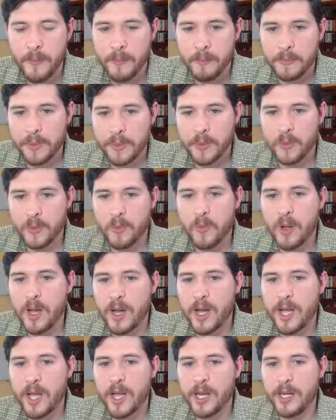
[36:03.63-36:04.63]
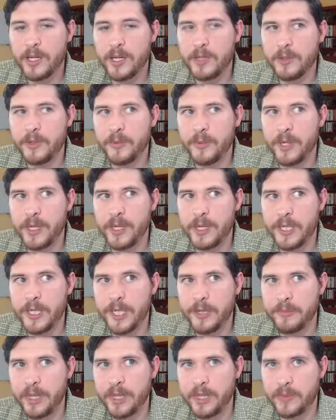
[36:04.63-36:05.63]
Why do we need
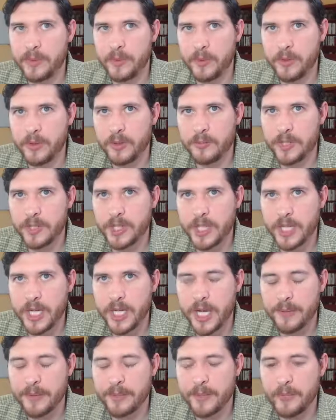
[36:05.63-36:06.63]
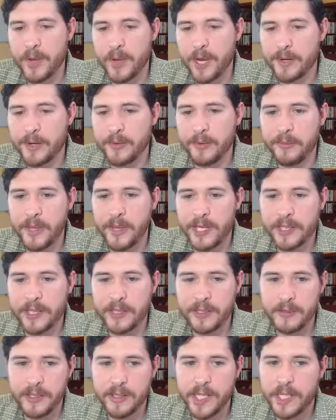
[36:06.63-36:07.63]
to make Google the machine happy? Why do we
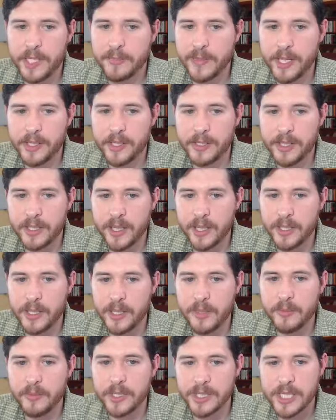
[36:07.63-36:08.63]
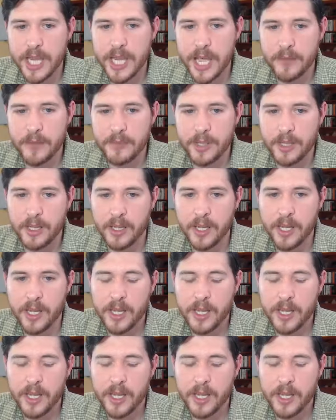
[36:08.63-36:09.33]
need to make the humans happy?